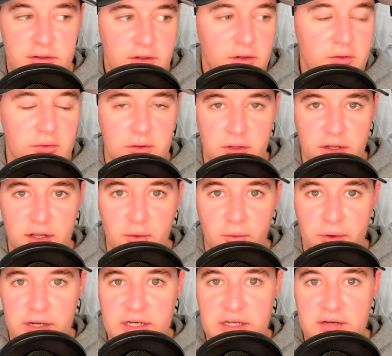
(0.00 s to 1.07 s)
Go look at
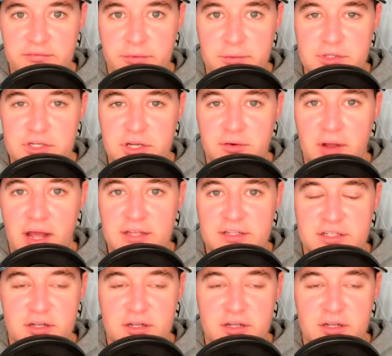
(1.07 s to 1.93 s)
what he did for Rashee Rice.